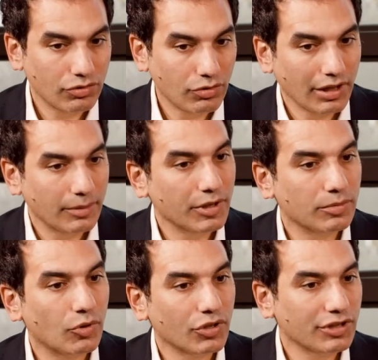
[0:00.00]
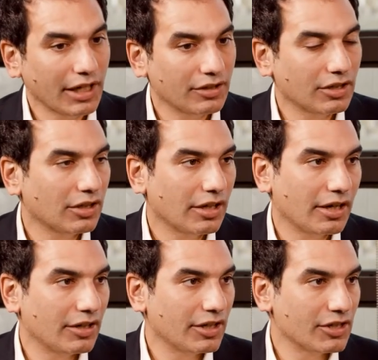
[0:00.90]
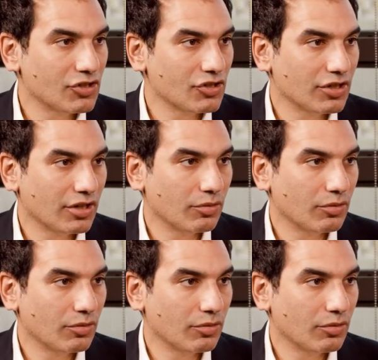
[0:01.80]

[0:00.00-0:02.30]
quite a bit more technical areas uh,